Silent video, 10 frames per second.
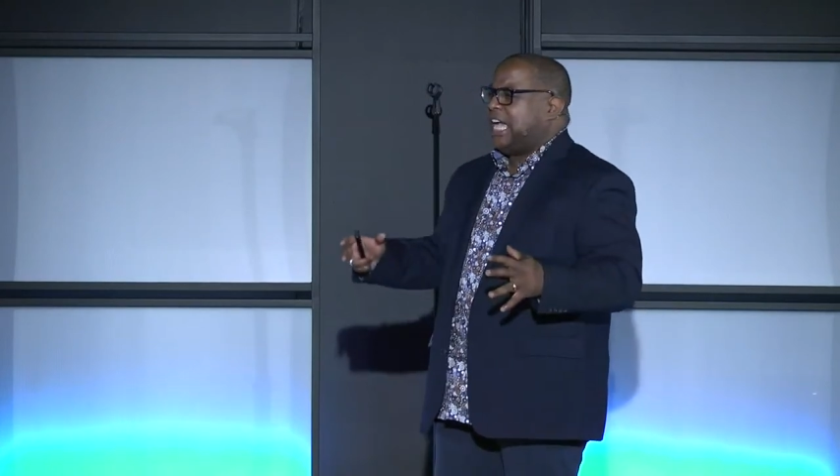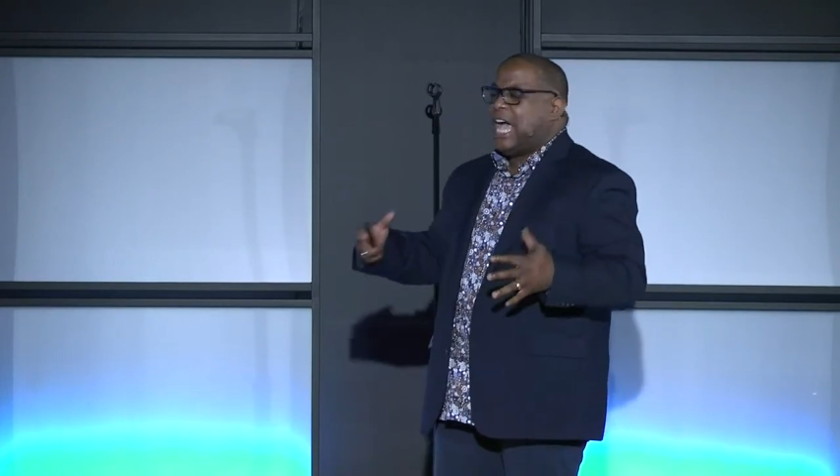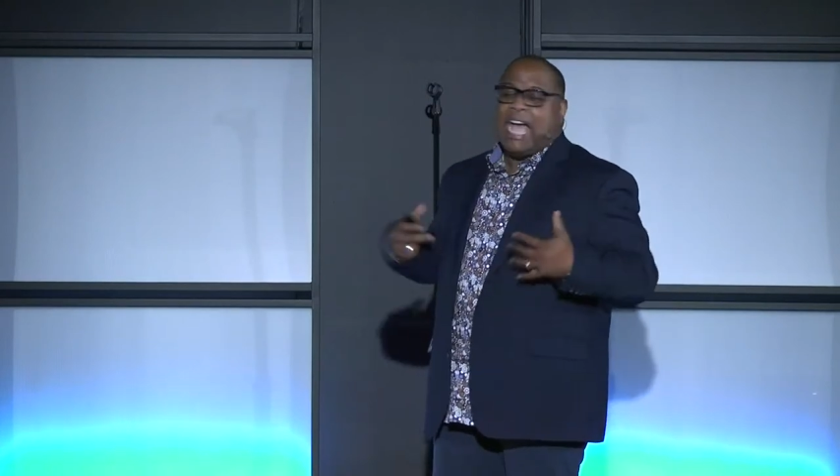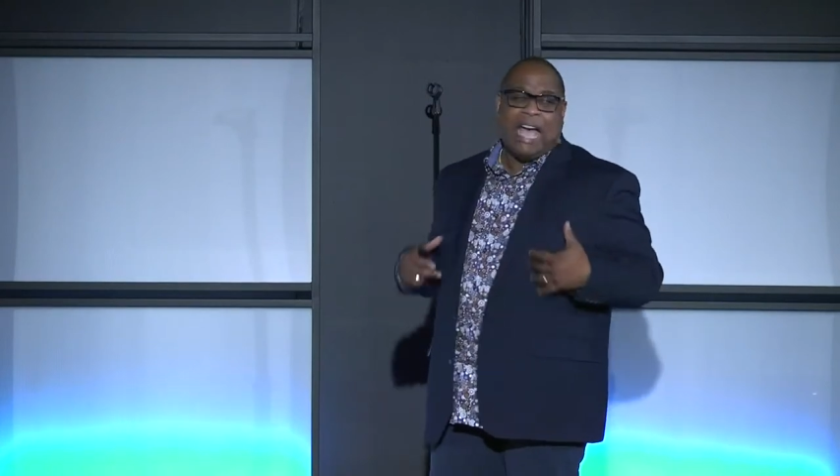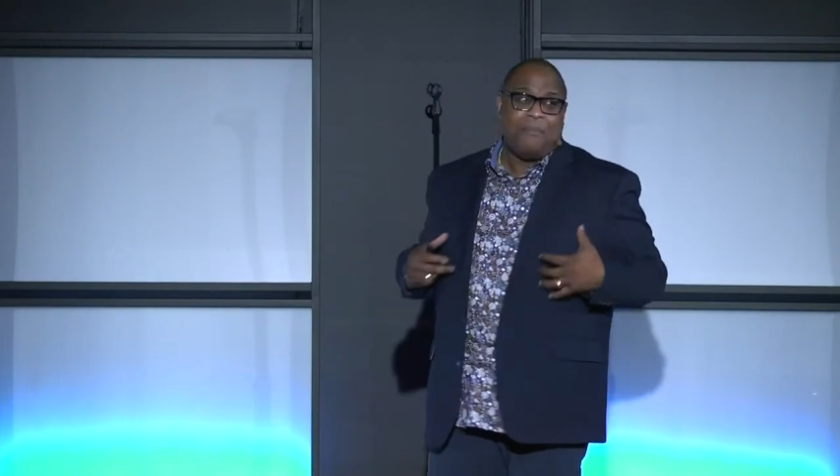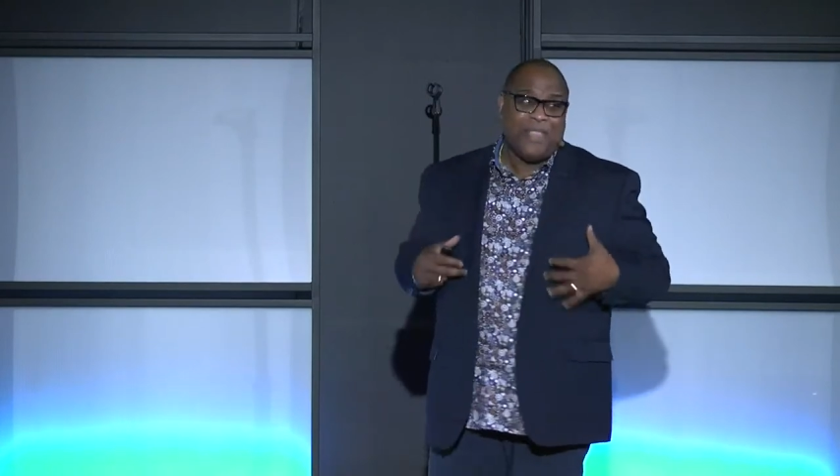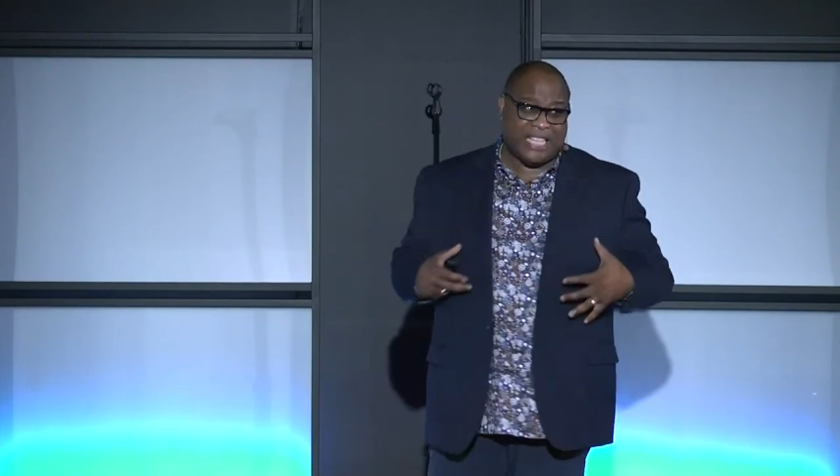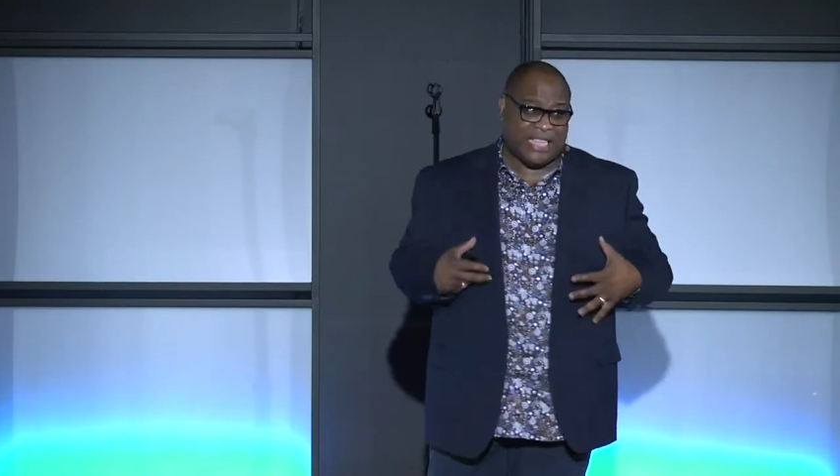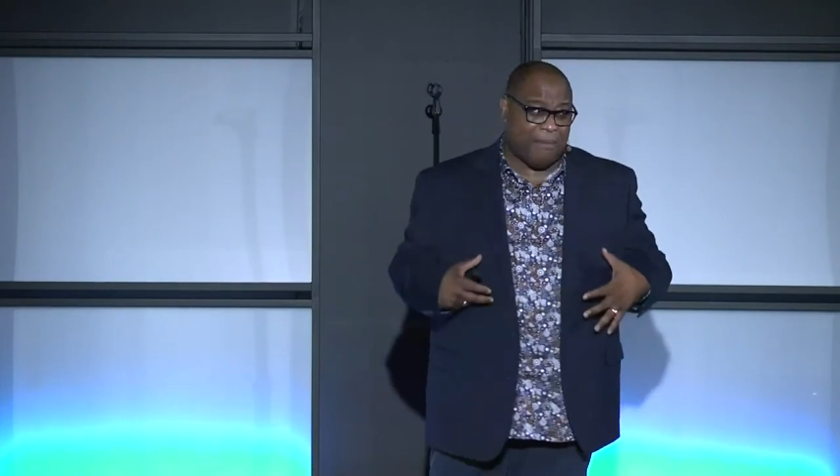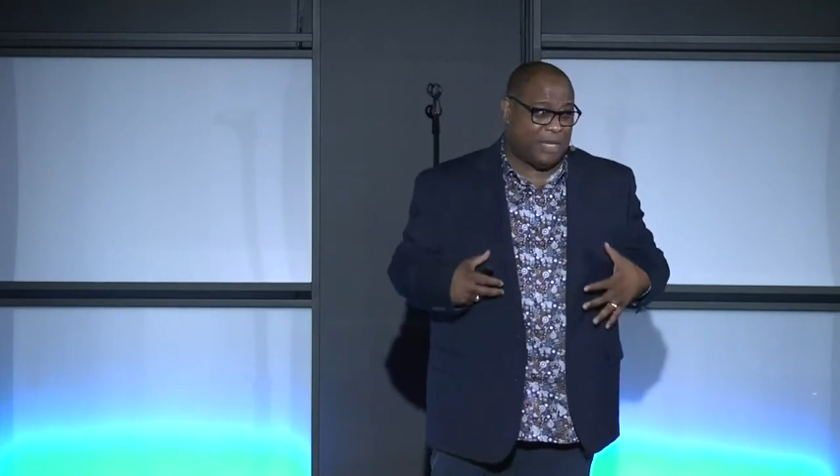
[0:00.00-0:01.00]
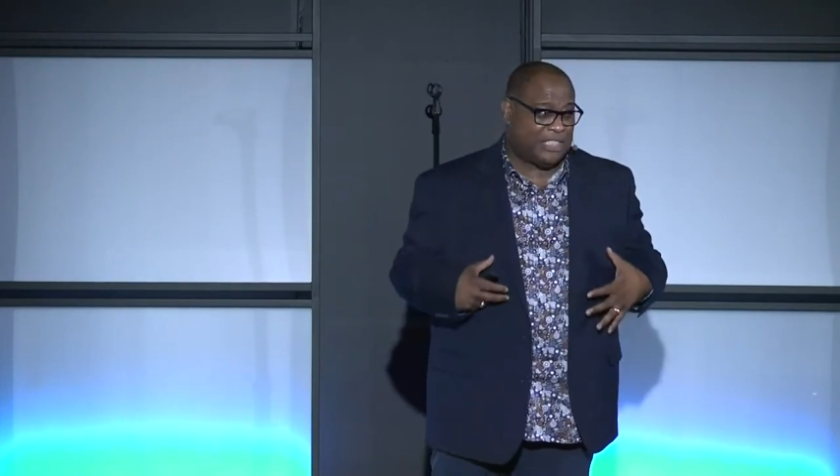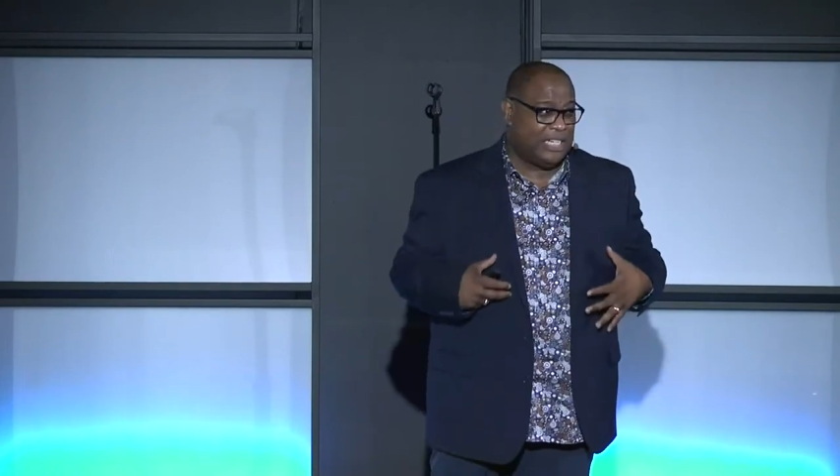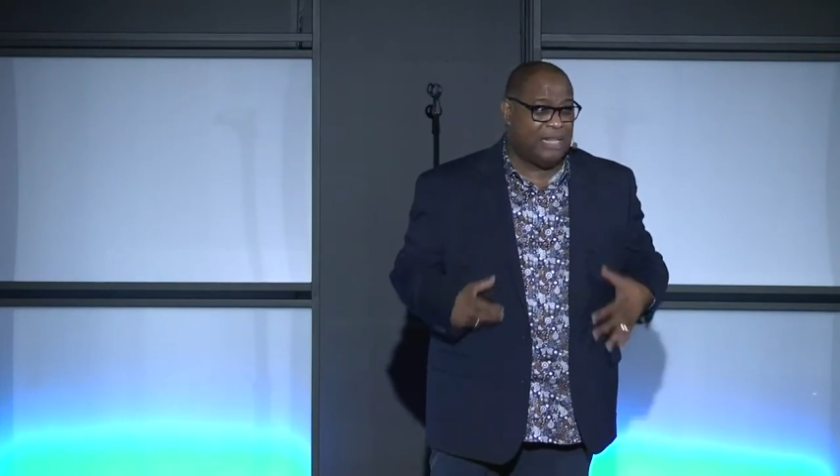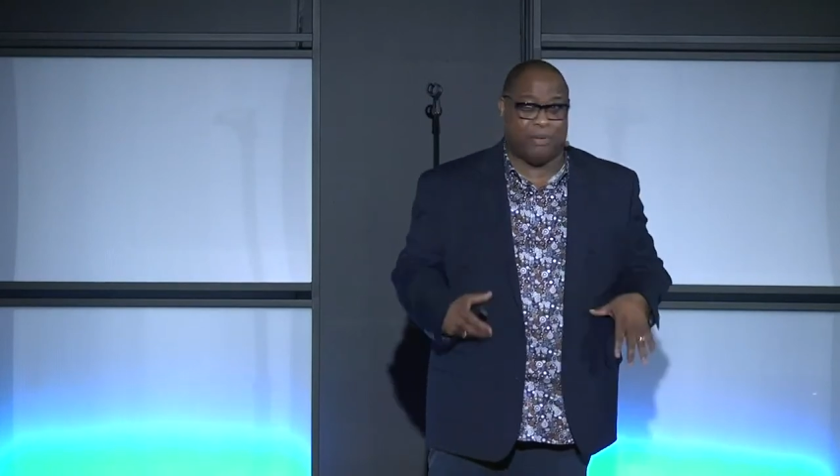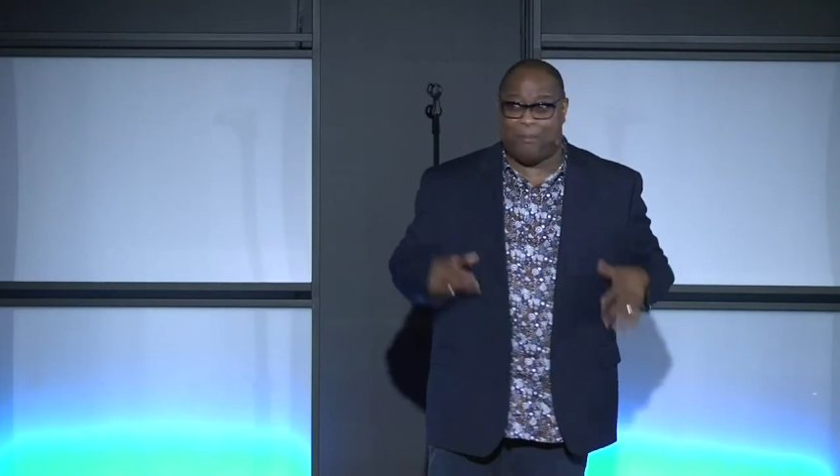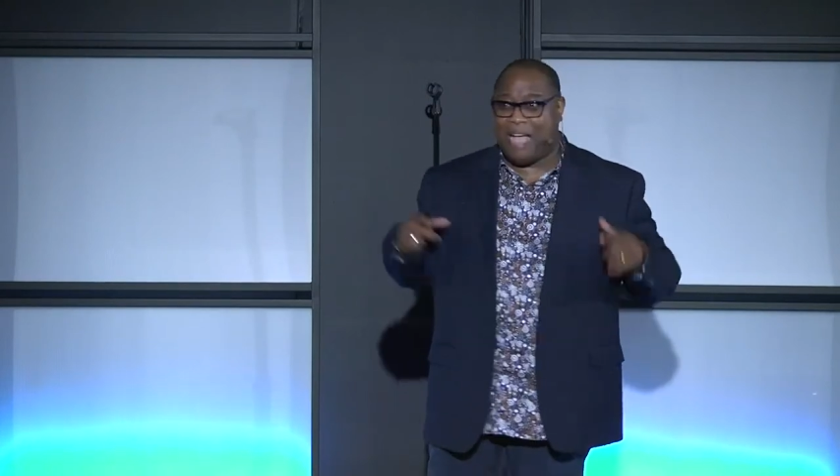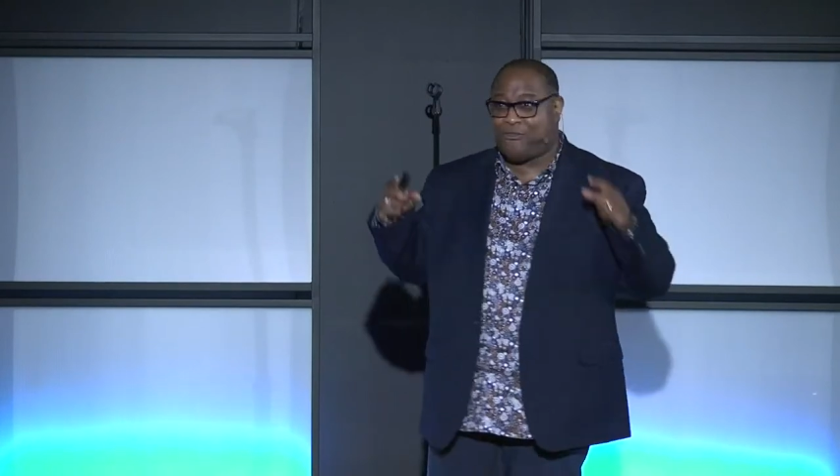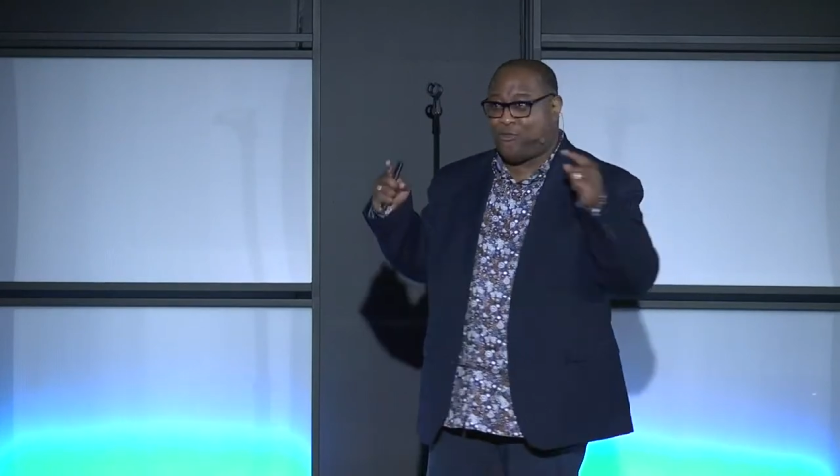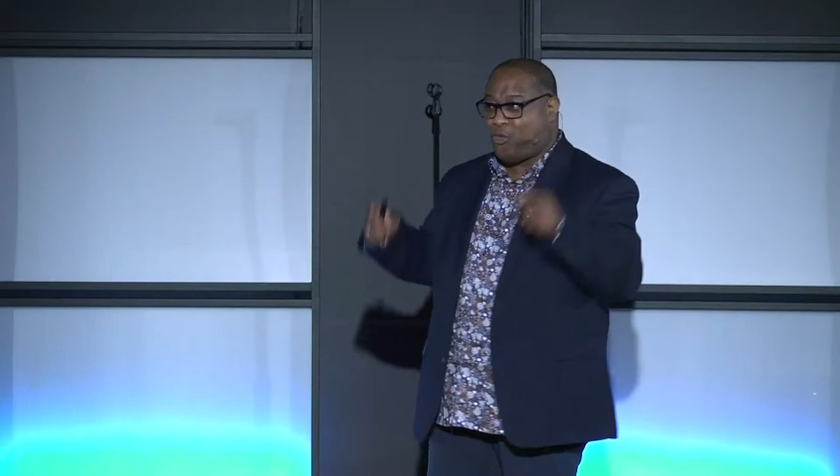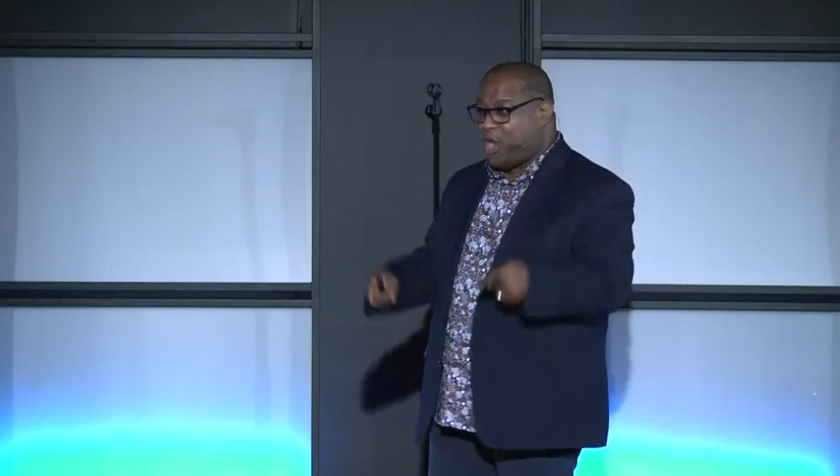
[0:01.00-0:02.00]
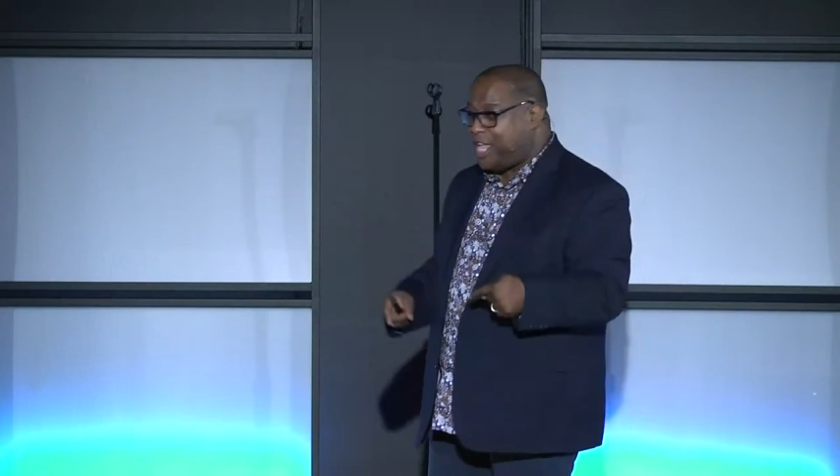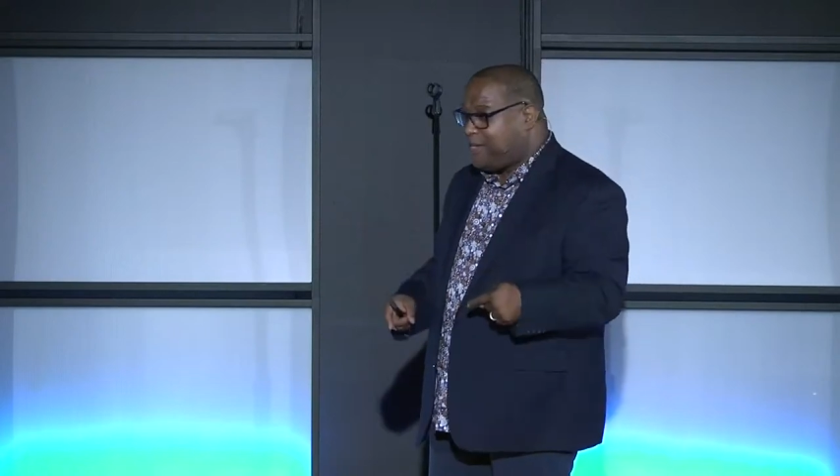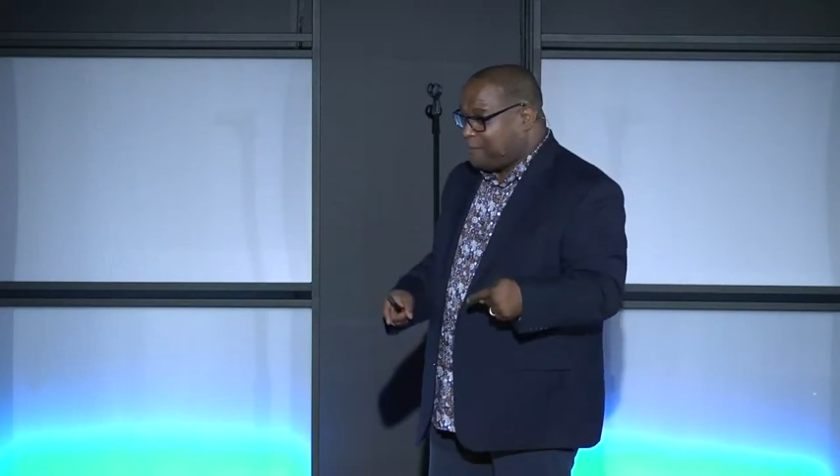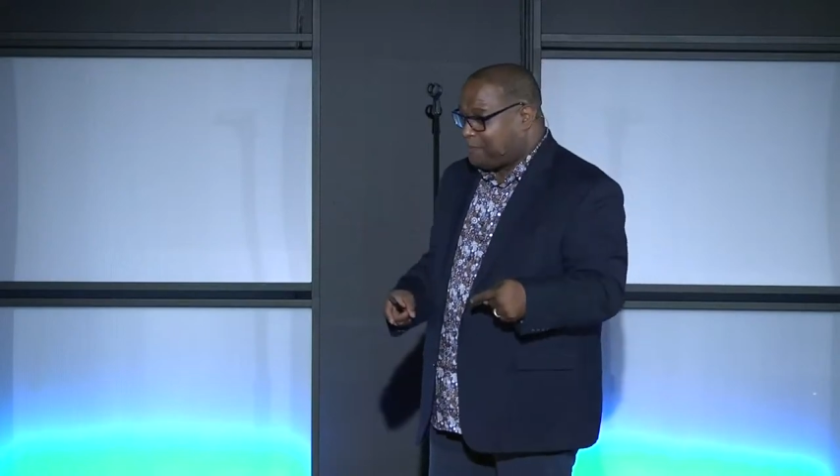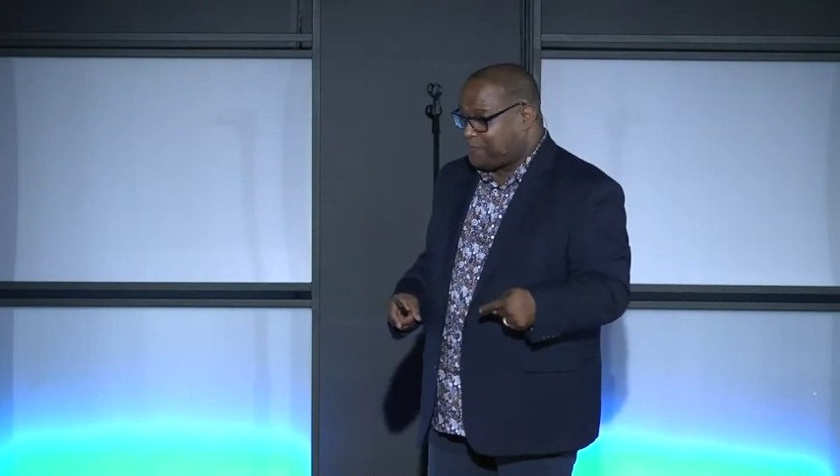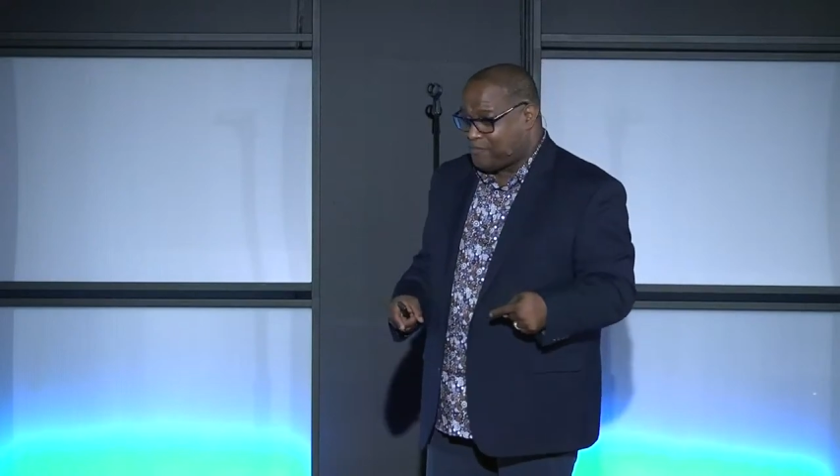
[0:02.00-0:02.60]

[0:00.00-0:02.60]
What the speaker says: I'm not that much in need, but my friend,